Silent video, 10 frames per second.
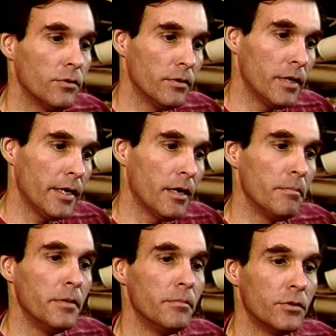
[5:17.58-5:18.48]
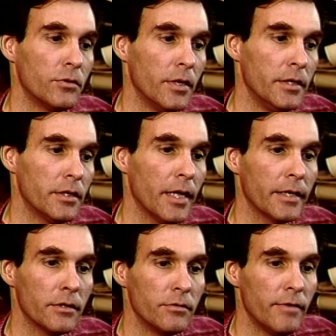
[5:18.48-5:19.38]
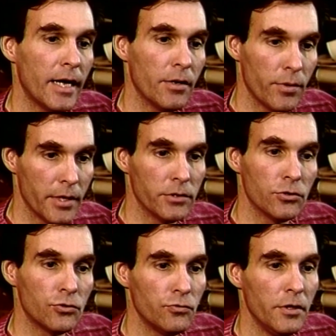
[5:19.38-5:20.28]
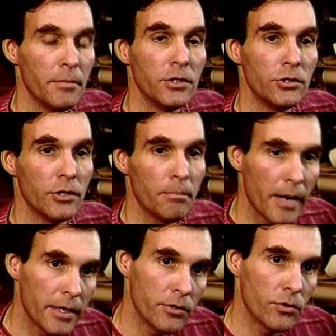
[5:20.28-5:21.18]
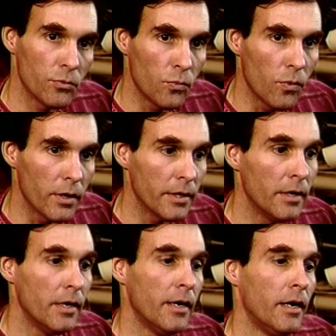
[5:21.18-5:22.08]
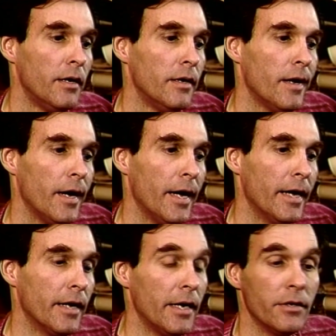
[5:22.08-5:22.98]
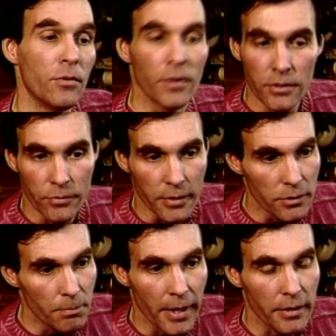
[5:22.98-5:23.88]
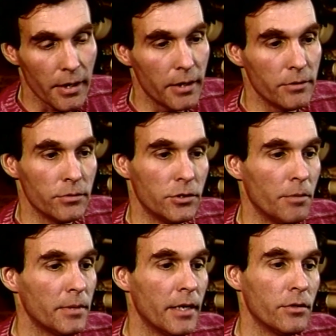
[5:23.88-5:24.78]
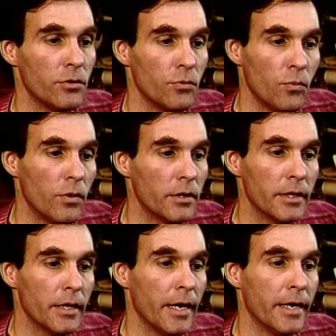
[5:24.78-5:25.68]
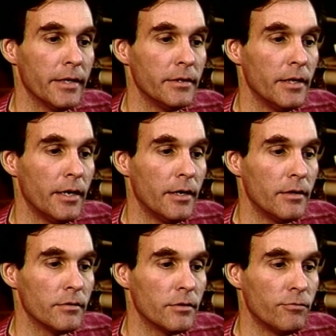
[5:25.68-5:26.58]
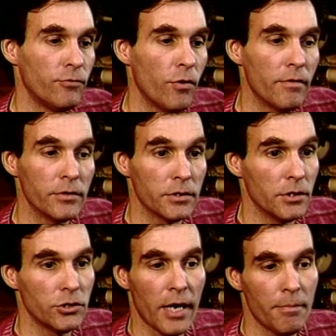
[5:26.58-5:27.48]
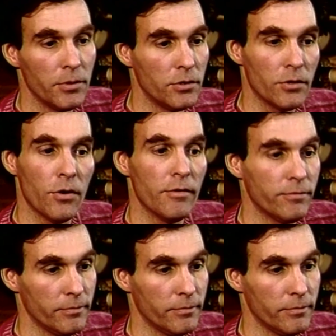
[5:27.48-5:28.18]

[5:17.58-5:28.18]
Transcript: They come into like a little valley where there's a stream, and you jump out into the water. And I didn't know what to expect. We jumped out into the water, and the four of us, and the chopper took off.